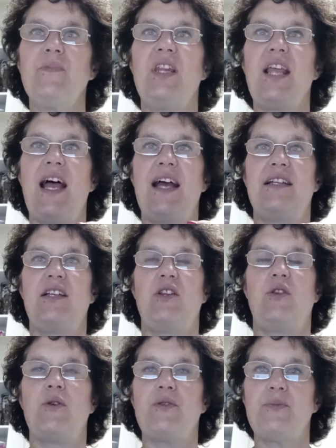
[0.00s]
that
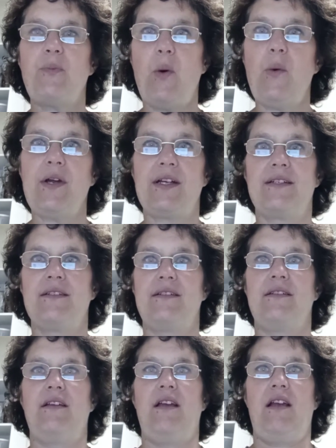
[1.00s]
those points
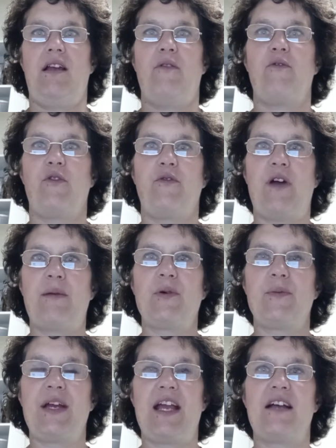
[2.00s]
for
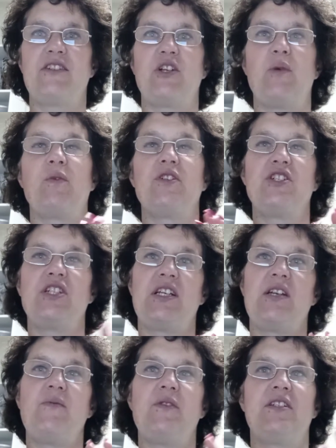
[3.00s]
fibromyalgia, when
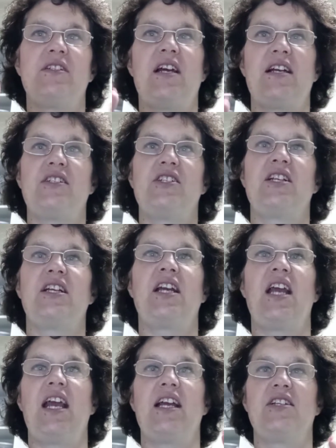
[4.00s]
she was touching
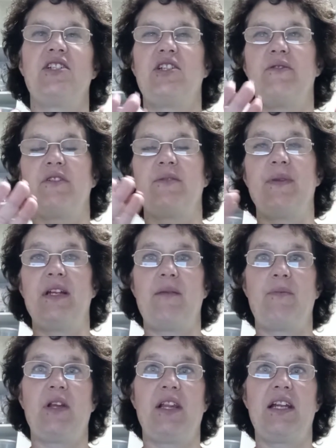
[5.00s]
and she was
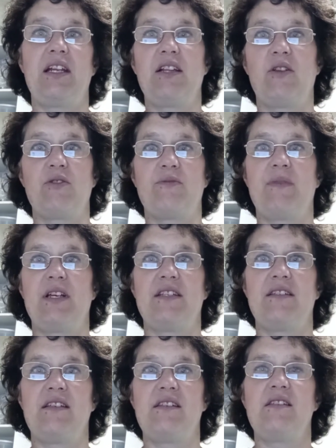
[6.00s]
manipulating those
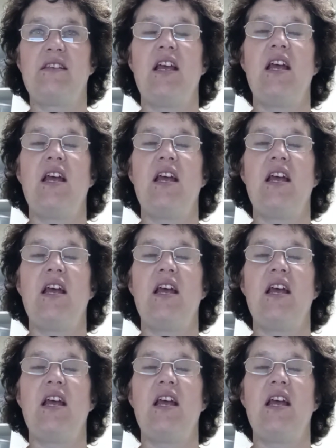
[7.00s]
pieces,